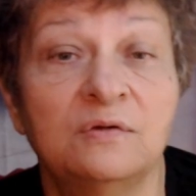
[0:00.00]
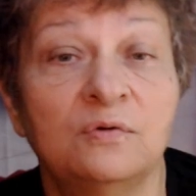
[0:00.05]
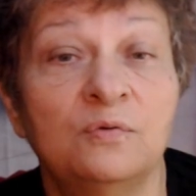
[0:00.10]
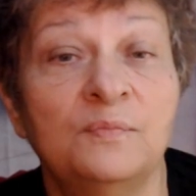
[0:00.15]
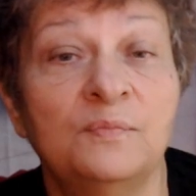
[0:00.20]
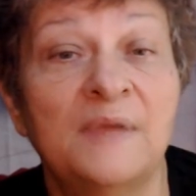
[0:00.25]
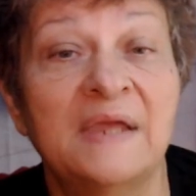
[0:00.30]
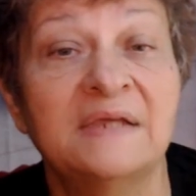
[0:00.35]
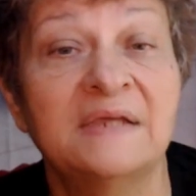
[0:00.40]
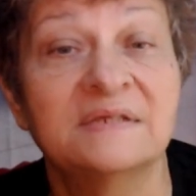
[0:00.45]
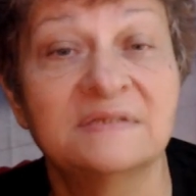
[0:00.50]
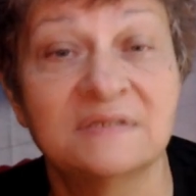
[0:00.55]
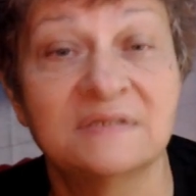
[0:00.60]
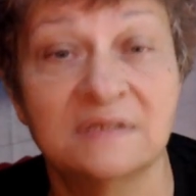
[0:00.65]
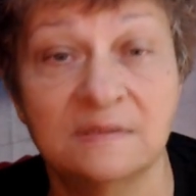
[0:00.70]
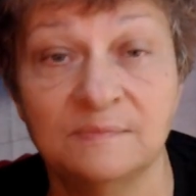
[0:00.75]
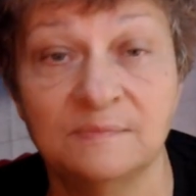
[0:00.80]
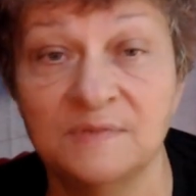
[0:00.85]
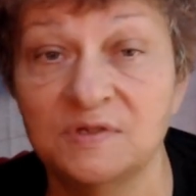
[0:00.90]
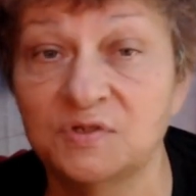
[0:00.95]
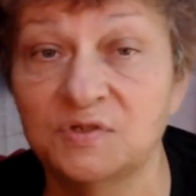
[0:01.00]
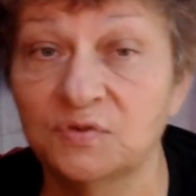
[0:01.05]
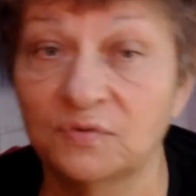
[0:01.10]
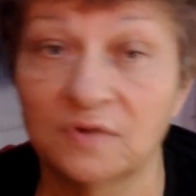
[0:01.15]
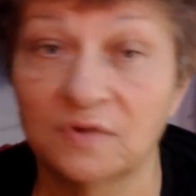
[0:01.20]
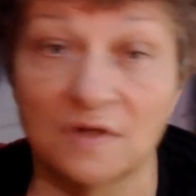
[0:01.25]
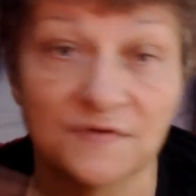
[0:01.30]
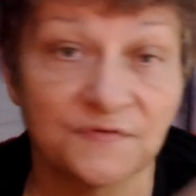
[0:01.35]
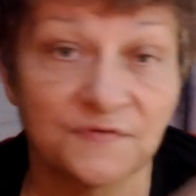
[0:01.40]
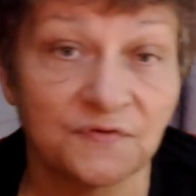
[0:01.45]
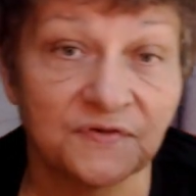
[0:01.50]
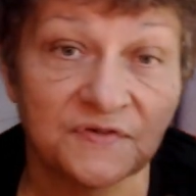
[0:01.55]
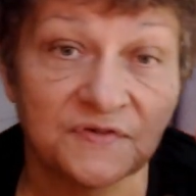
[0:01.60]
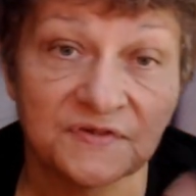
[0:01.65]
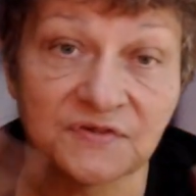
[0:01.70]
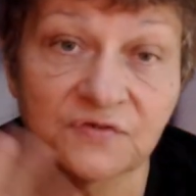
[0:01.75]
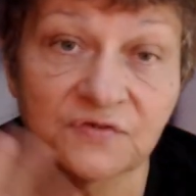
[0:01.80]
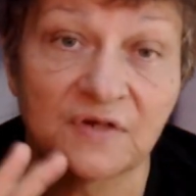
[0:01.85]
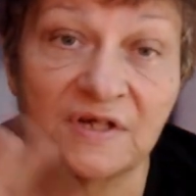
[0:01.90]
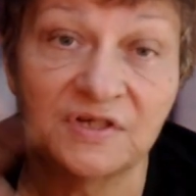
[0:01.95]
may see me doing all sorts of
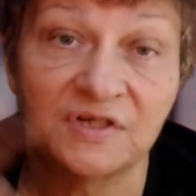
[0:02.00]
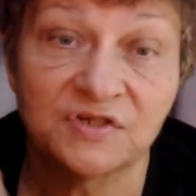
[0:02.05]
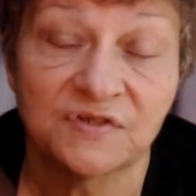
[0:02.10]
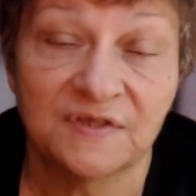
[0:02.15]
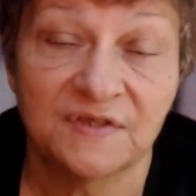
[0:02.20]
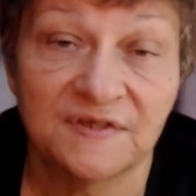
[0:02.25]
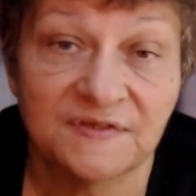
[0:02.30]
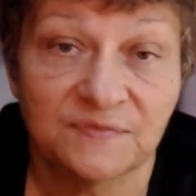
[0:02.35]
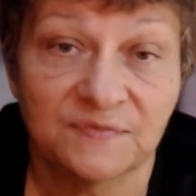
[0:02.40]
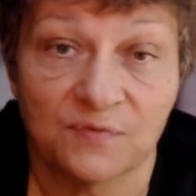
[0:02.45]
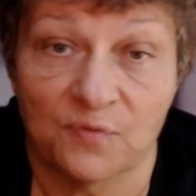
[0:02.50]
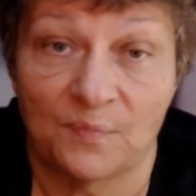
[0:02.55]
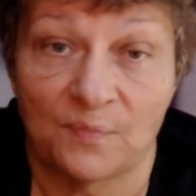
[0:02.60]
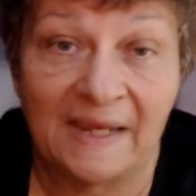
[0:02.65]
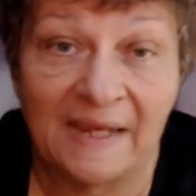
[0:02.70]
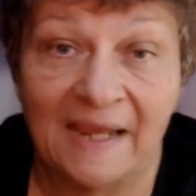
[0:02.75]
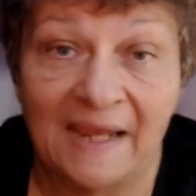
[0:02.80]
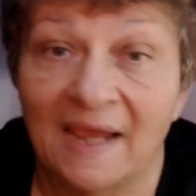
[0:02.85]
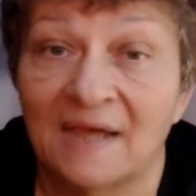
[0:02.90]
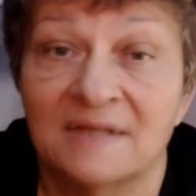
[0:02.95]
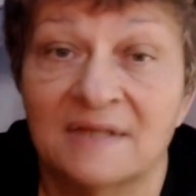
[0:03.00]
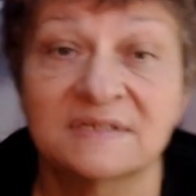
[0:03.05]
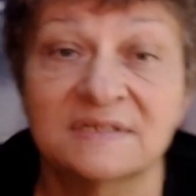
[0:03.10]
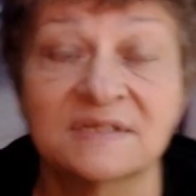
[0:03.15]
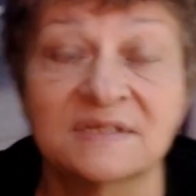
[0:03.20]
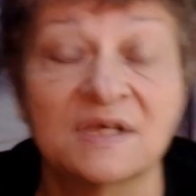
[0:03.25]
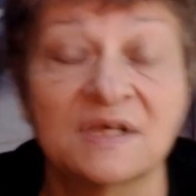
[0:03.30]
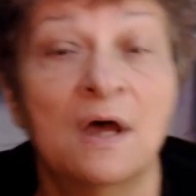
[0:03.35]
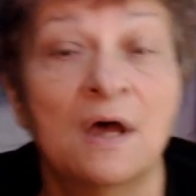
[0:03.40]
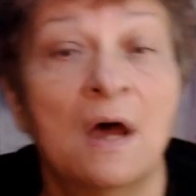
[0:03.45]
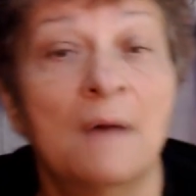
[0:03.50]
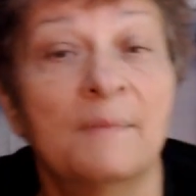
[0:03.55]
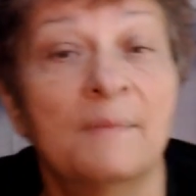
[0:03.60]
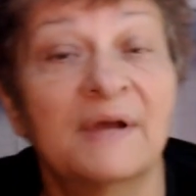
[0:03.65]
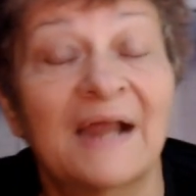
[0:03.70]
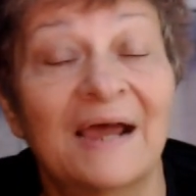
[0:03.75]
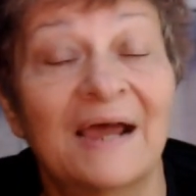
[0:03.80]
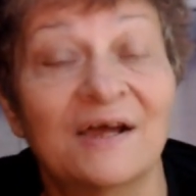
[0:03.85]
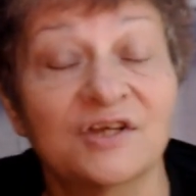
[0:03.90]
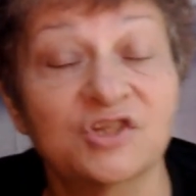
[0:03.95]
strange things with my hands, but
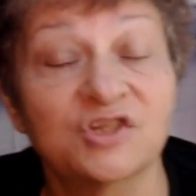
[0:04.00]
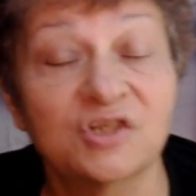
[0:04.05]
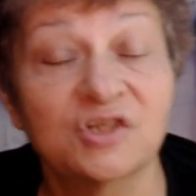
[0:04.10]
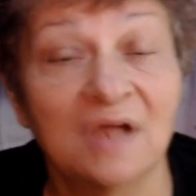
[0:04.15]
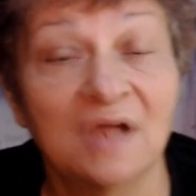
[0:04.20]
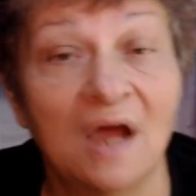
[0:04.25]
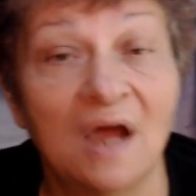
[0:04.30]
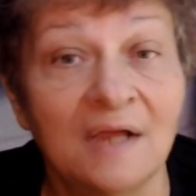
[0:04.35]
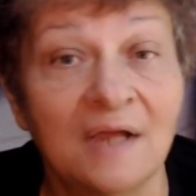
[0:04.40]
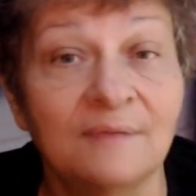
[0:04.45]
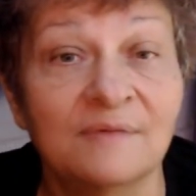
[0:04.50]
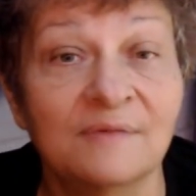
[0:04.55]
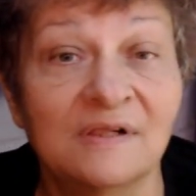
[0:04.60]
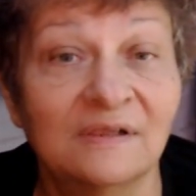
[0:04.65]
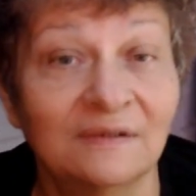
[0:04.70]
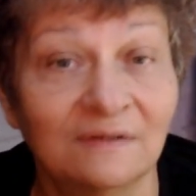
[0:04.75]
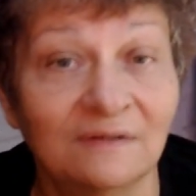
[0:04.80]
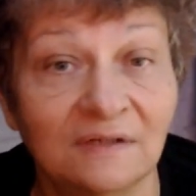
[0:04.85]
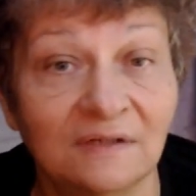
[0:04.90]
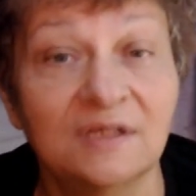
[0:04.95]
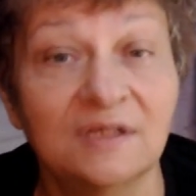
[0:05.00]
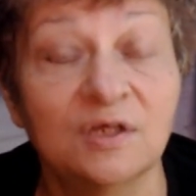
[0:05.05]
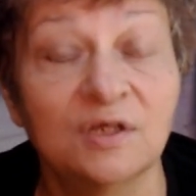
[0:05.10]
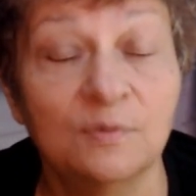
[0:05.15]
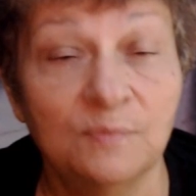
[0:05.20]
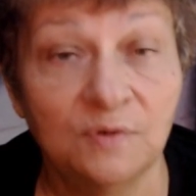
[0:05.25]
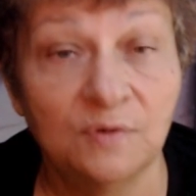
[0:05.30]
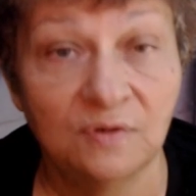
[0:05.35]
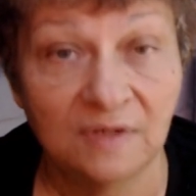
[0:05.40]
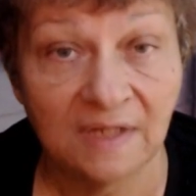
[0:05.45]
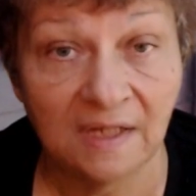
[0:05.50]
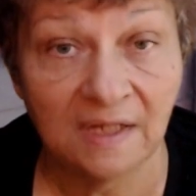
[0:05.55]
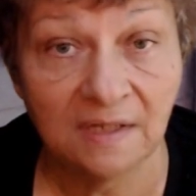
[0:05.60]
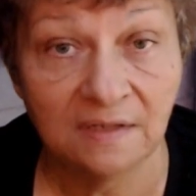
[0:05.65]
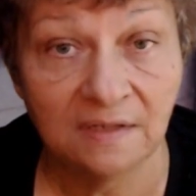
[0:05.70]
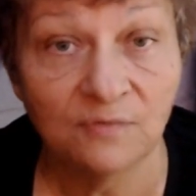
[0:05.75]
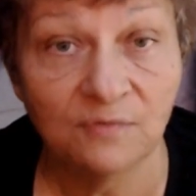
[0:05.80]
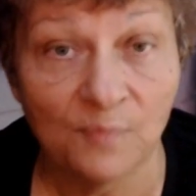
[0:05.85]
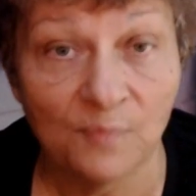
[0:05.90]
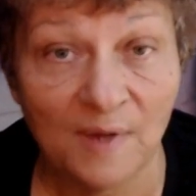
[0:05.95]
actually, I am clearly
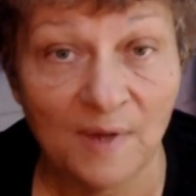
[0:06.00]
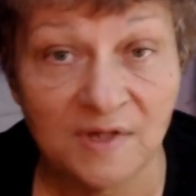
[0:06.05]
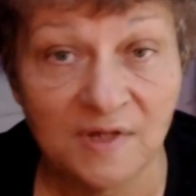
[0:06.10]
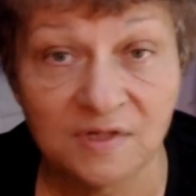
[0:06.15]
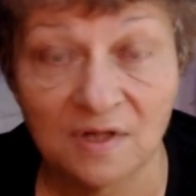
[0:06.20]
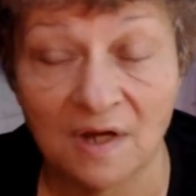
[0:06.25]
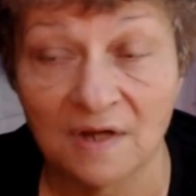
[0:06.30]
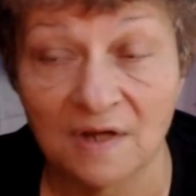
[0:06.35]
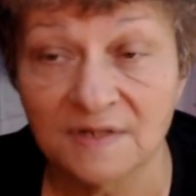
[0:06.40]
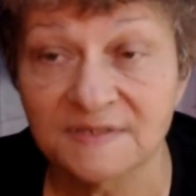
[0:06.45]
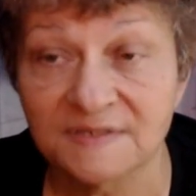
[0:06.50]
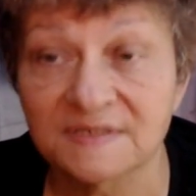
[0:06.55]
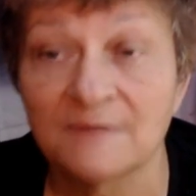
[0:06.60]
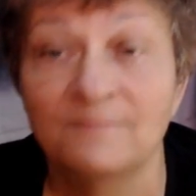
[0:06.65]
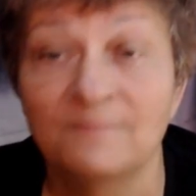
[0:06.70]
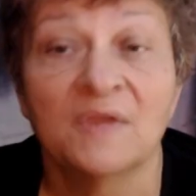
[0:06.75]
communicating with my dogs.